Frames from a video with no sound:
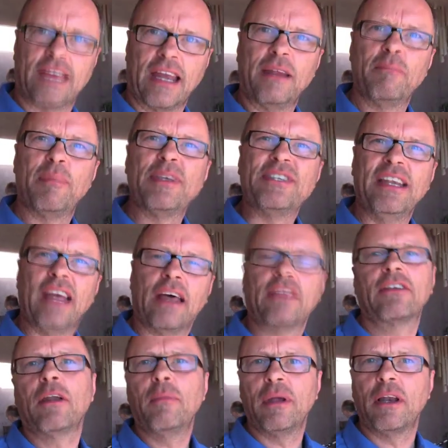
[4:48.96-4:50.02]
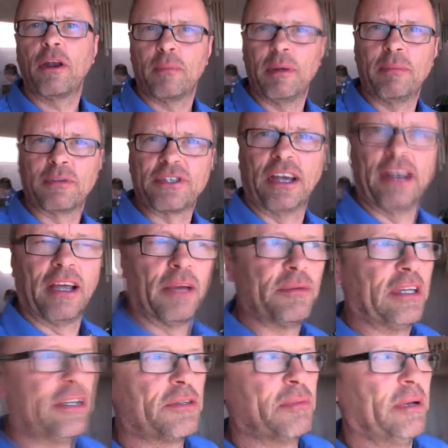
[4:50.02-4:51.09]
getting busy now. There's going to be a lot of people turning
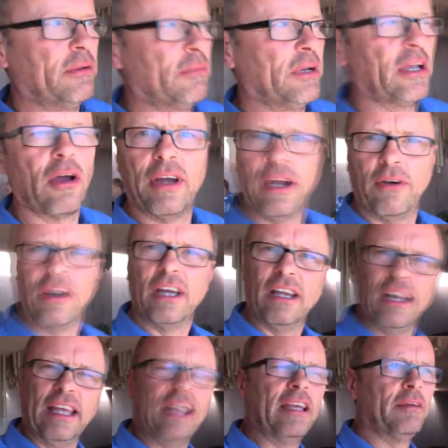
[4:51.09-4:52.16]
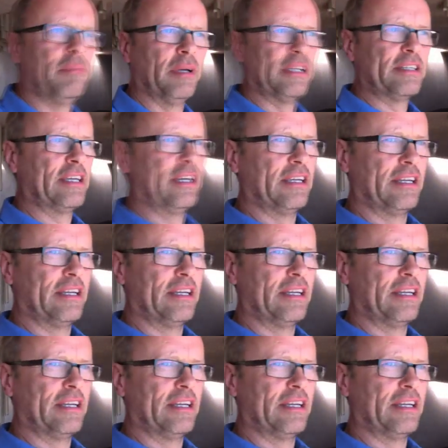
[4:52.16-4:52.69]
up. So we got here early, but